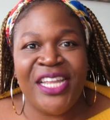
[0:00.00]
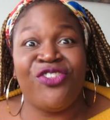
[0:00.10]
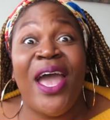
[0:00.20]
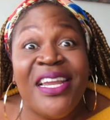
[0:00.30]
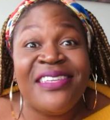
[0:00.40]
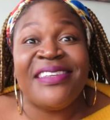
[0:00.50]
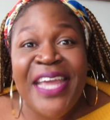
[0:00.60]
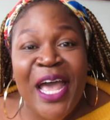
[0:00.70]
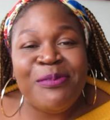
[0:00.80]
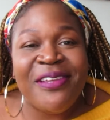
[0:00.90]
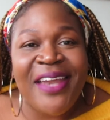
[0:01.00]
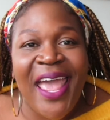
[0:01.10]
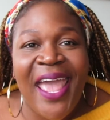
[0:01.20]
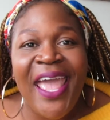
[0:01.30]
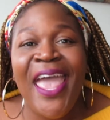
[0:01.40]
that tried to sneak up
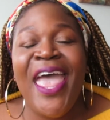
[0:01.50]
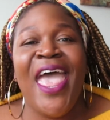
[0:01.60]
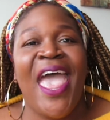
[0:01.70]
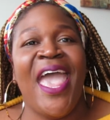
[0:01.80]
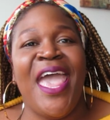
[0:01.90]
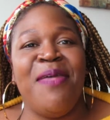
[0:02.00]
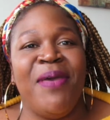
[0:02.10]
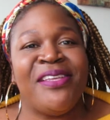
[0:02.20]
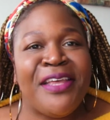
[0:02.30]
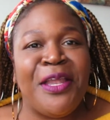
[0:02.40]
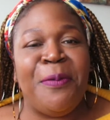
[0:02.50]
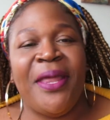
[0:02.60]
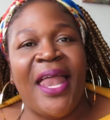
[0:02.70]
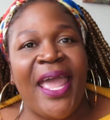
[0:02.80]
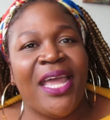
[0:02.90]
today and basically
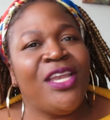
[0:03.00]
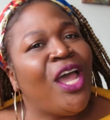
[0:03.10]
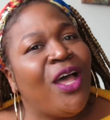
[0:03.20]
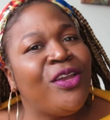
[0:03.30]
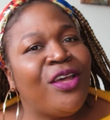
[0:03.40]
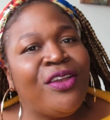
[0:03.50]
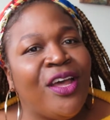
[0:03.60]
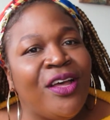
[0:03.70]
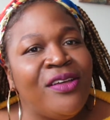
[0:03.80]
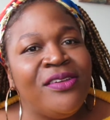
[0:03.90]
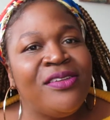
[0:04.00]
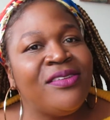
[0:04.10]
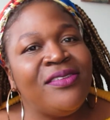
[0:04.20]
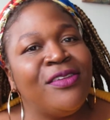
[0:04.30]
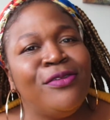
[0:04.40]
be like, no, no, no,
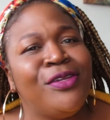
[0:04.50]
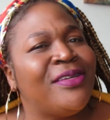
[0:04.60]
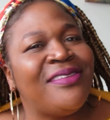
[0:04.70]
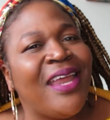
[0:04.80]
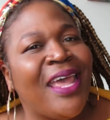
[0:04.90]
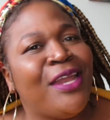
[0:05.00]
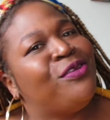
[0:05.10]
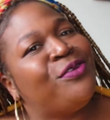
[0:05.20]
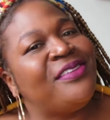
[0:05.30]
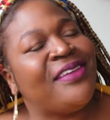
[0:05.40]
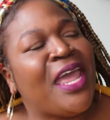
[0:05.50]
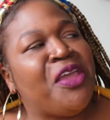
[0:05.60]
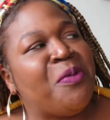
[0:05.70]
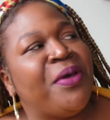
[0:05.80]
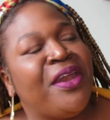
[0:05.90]
don't do it today. Don't do it today.
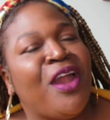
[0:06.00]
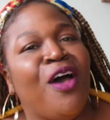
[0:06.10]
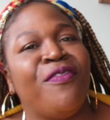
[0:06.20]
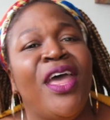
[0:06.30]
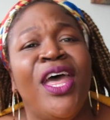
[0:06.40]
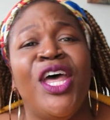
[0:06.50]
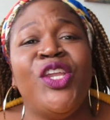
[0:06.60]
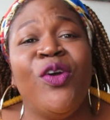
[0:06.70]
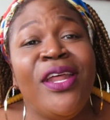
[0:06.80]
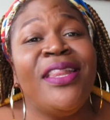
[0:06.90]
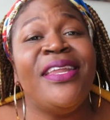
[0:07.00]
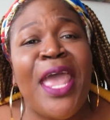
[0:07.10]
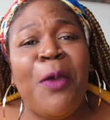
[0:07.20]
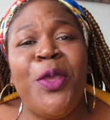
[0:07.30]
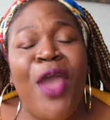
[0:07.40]
You can put it off. Do it on the
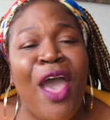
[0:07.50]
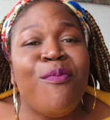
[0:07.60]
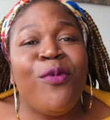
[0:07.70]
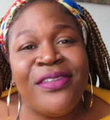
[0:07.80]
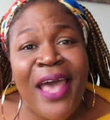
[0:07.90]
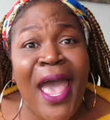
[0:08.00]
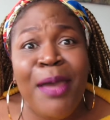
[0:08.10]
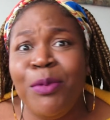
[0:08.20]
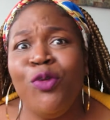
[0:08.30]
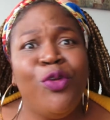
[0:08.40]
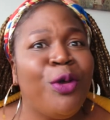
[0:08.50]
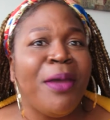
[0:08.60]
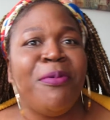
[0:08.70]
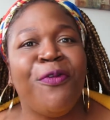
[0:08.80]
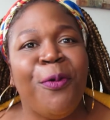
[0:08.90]
day when you have more time. Don't do it
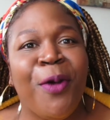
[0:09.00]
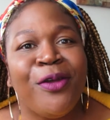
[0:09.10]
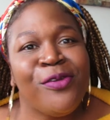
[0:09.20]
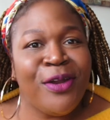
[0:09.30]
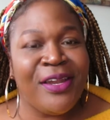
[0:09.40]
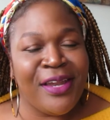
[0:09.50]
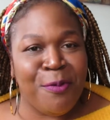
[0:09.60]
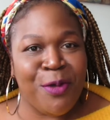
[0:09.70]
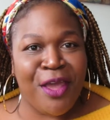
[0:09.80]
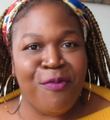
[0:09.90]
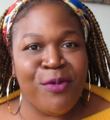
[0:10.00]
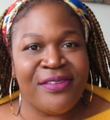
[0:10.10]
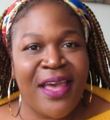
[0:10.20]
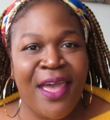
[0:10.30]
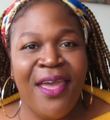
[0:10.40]
right before work. Do it on the day when you have more
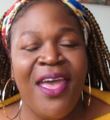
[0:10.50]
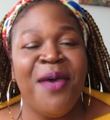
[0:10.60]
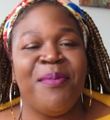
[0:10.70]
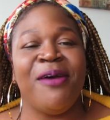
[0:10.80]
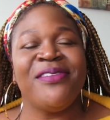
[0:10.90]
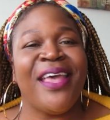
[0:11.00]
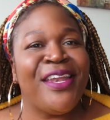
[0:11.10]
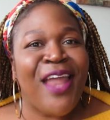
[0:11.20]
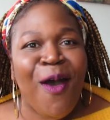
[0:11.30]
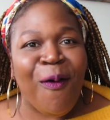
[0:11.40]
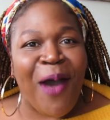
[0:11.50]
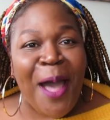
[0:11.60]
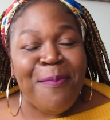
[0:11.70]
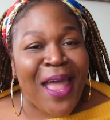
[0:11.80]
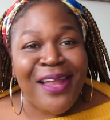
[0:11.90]
time. But I was like, no,
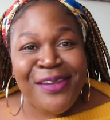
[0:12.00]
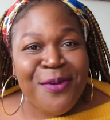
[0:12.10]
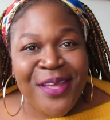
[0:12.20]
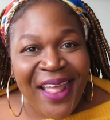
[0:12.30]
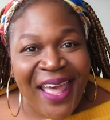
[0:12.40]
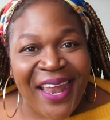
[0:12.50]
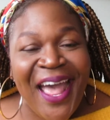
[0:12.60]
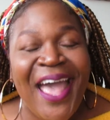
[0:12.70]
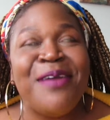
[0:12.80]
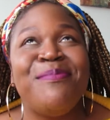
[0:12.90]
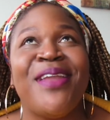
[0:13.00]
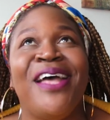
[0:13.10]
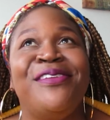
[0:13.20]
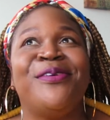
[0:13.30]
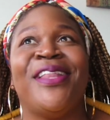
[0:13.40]
I'm not doing that. I am
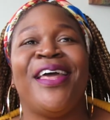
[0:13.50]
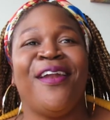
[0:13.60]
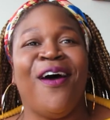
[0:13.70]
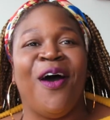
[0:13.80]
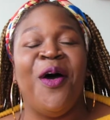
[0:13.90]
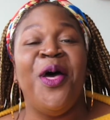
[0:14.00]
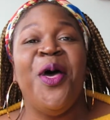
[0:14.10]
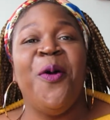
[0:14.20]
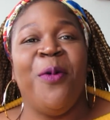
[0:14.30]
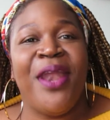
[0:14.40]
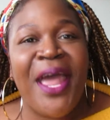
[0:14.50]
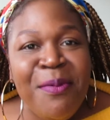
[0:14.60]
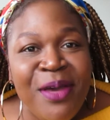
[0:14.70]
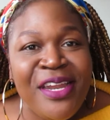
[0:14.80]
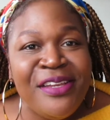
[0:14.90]
not doing that at all. What I
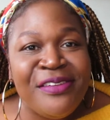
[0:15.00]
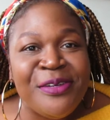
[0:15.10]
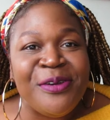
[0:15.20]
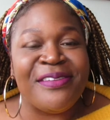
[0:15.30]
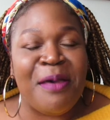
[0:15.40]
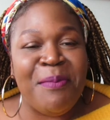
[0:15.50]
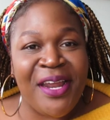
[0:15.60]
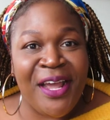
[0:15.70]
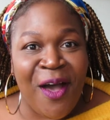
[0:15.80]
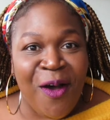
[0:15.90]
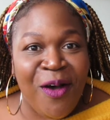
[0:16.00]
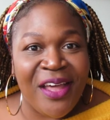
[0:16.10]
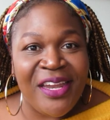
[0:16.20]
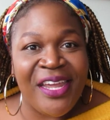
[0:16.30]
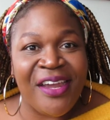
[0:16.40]
am going to do is I'm going to go
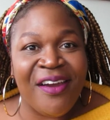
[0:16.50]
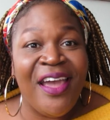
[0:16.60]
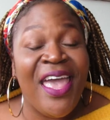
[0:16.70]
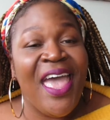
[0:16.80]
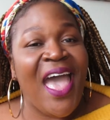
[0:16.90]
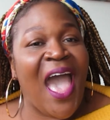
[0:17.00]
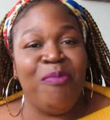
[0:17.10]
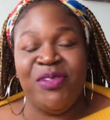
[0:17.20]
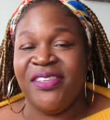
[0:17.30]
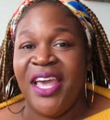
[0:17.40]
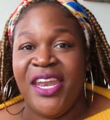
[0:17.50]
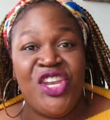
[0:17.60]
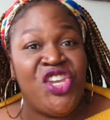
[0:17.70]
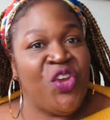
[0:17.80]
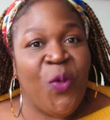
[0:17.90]
on here I'm just going to
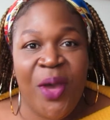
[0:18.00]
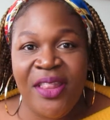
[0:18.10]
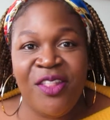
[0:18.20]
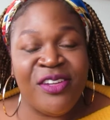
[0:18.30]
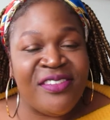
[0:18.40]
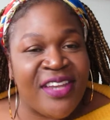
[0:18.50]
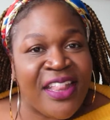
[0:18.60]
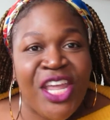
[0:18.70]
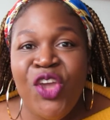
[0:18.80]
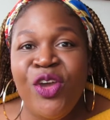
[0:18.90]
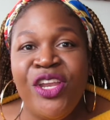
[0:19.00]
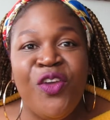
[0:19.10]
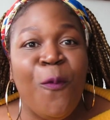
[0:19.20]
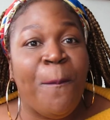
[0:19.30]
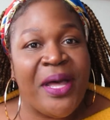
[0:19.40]
do it. There is nothing you could
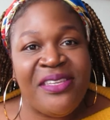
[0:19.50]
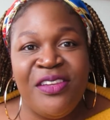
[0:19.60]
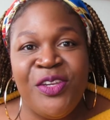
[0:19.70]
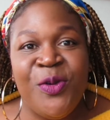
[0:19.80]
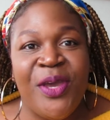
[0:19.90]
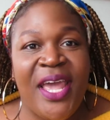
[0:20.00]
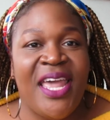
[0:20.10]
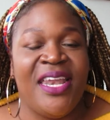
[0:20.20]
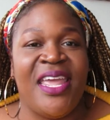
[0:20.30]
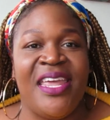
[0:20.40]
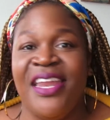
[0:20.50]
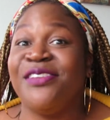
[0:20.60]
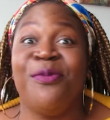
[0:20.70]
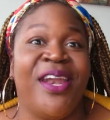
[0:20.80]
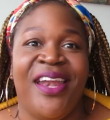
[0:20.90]
do but to do it, and it
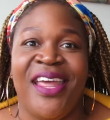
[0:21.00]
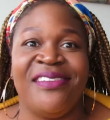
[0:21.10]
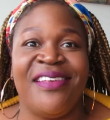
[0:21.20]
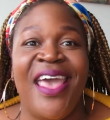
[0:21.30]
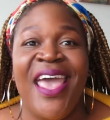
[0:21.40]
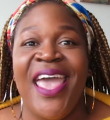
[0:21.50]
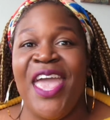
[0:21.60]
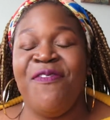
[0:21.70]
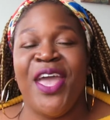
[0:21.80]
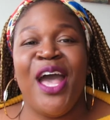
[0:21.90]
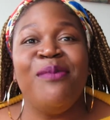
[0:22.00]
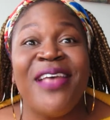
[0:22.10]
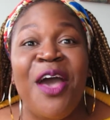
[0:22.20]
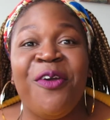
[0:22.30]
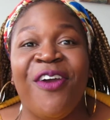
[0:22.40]
is what it is. If it comes
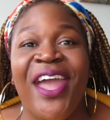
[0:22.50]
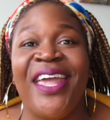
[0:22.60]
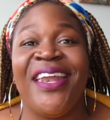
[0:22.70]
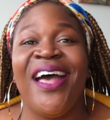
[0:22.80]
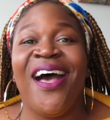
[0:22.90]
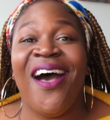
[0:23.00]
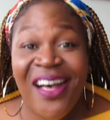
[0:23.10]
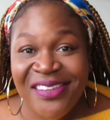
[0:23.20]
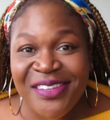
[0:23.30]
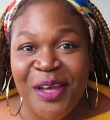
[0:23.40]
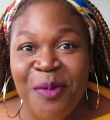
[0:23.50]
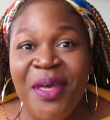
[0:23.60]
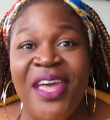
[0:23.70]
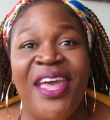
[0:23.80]
out great, awesome.